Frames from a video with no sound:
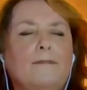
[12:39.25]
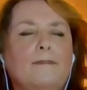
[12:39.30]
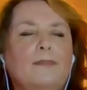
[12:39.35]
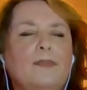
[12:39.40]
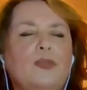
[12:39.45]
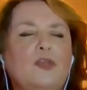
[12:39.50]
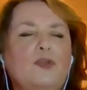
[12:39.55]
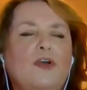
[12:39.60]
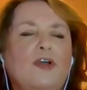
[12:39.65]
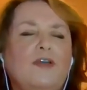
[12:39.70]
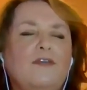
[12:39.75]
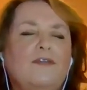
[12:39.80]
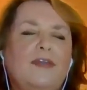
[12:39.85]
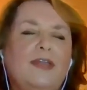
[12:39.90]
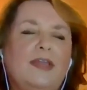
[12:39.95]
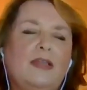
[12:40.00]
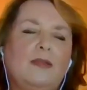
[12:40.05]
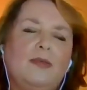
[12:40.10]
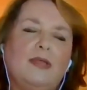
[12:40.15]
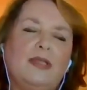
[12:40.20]
You might
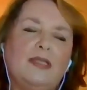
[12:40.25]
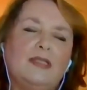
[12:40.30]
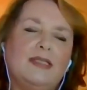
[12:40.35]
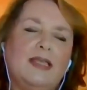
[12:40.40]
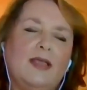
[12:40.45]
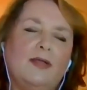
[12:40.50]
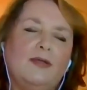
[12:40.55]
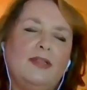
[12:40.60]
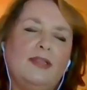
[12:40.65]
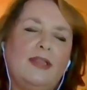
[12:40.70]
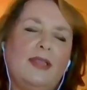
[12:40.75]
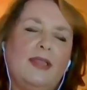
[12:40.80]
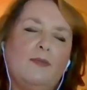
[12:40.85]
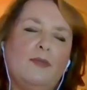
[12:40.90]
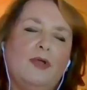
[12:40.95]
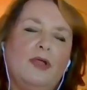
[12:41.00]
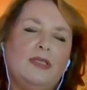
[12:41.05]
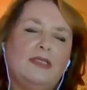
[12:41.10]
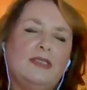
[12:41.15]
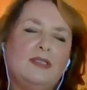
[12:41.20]
feel a bit down, and that
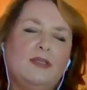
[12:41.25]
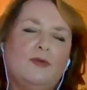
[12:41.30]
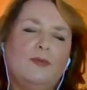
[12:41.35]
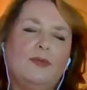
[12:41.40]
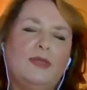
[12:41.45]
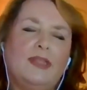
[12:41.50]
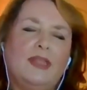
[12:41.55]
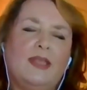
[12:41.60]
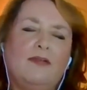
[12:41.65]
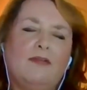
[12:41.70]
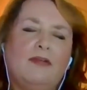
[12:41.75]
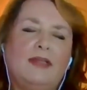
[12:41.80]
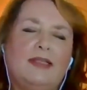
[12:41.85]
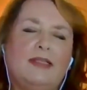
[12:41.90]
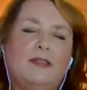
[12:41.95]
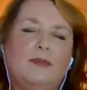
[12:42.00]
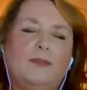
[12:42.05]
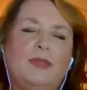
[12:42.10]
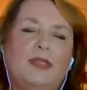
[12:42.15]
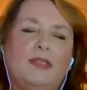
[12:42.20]
might still be there a
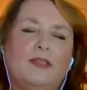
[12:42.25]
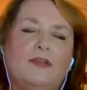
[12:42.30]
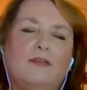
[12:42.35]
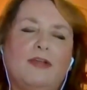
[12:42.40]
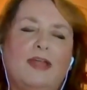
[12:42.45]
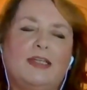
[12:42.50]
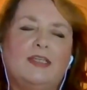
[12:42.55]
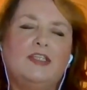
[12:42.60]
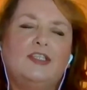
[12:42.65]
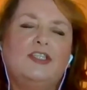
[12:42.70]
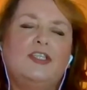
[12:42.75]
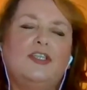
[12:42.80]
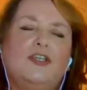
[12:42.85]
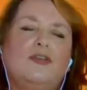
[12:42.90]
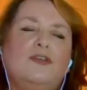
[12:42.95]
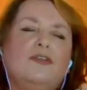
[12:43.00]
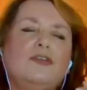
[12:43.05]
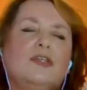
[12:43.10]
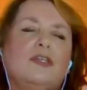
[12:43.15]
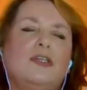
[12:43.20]
little bit. The
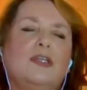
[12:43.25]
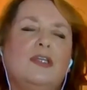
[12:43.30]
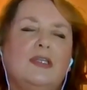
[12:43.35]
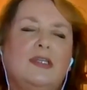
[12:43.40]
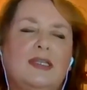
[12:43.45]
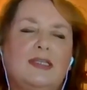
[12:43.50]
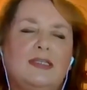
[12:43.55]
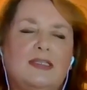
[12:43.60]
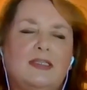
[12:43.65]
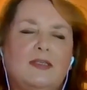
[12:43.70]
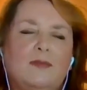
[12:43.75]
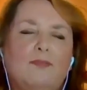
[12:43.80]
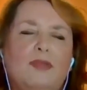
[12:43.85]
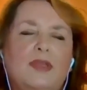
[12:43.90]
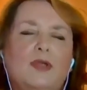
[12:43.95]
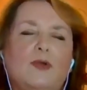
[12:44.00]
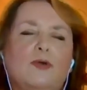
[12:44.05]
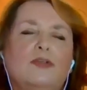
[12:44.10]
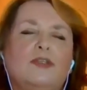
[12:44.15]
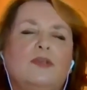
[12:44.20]
gratitude needs to
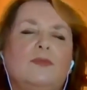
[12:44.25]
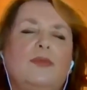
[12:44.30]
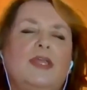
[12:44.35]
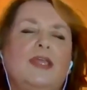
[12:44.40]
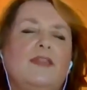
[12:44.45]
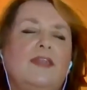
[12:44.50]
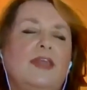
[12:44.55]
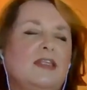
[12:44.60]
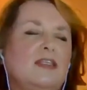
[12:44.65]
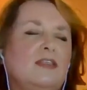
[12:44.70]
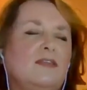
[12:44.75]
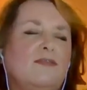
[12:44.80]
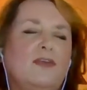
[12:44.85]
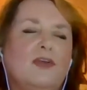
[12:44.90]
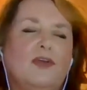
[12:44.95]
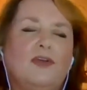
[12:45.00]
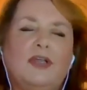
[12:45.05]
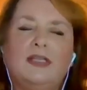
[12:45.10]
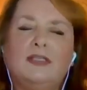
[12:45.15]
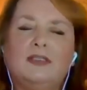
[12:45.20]
build a bit, that's
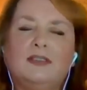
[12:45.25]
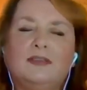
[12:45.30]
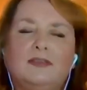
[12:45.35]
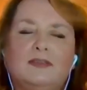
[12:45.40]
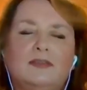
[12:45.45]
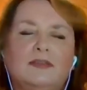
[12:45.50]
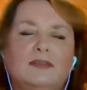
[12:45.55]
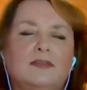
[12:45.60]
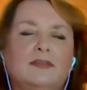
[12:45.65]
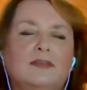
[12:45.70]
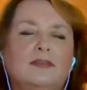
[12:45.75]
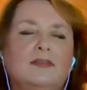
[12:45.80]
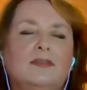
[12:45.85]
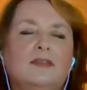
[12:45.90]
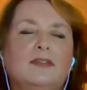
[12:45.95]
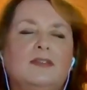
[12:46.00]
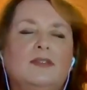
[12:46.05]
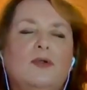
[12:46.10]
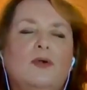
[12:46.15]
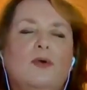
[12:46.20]
fine.
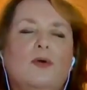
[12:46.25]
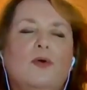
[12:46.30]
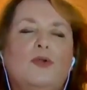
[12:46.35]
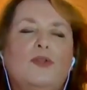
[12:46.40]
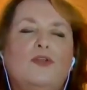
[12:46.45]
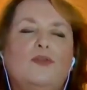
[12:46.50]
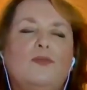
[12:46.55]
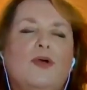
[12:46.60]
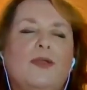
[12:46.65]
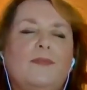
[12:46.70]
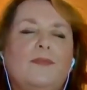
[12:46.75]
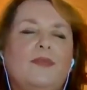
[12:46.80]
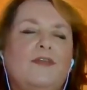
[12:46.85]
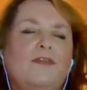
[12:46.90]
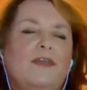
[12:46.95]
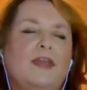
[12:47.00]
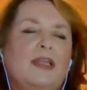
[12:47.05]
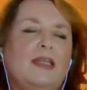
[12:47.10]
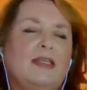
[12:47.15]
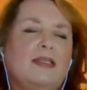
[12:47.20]
Or you might be
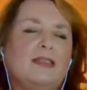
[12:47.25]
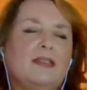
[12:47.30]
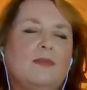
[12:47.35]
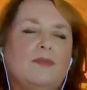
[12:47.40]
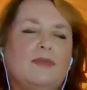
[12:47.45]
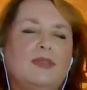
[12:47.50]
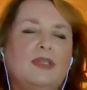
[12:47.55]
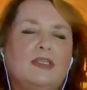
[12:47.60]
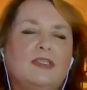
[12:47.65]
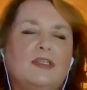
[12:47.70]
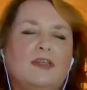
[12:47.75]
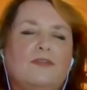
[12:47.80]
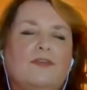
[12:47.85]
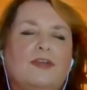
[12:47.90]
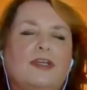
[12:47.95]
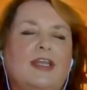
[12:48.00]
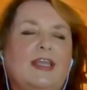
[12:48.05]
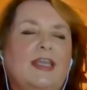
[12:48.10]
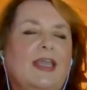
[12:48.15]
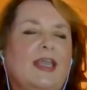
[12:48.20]
feeling something
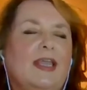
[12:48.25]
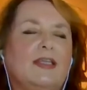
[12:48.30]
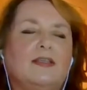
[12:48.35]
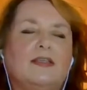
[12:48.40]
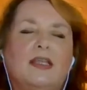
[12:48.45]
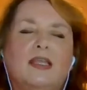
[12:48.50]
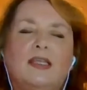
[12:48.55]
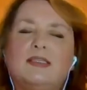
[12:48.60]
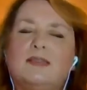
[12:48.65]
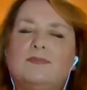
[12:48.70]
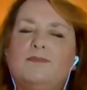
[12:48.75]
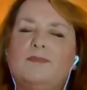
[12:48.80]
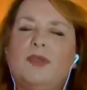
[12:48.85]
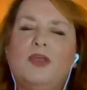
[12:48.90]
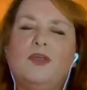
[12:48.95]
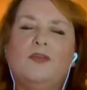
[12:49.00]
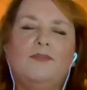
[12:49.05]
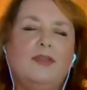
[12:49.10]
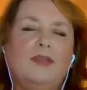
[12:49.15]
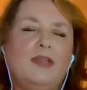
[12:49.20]
different. Again, it's
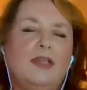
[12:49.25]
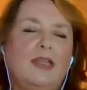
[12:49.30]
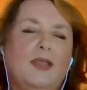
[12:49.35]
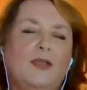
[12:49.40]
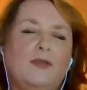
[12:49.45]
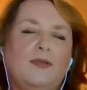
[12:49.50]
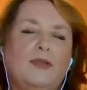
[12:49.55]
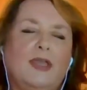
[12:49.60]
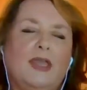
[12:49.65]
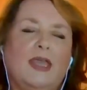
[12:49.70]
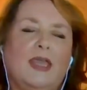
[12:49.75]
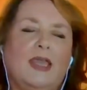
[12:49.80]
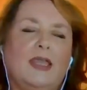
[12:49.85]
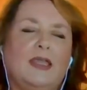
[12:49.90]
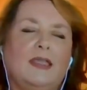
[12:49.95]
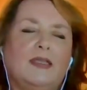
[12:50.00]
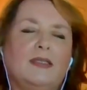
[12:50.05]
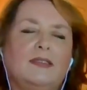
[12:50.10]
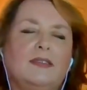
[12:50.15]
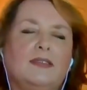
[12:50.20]
perfectly okay.
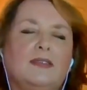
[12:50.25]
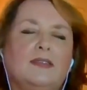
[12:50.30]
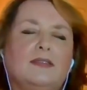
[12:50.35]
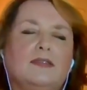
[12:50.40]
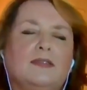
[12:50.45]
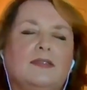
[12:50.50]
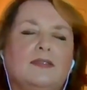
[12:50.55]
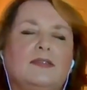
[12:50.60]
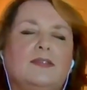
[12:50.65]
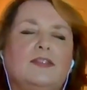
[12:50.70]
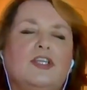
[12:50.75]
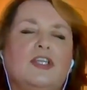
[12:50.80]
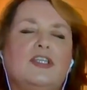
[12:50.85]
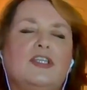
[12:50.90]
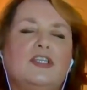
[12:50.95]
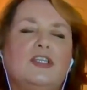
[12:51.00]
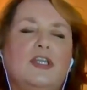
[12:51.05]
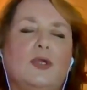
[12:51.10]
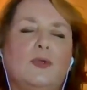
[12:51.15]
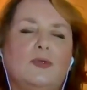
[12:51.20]
Just
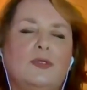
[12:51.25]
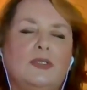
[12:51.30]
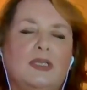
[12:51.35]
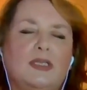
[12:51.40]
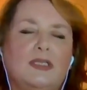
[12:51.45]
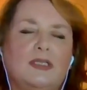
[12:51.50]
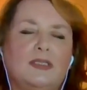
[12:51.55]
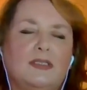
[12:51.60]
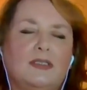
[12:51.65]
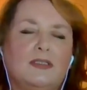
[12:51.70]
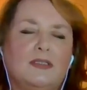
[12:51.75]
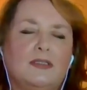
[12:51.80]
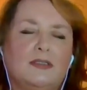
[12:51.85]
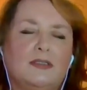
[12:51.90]
notice.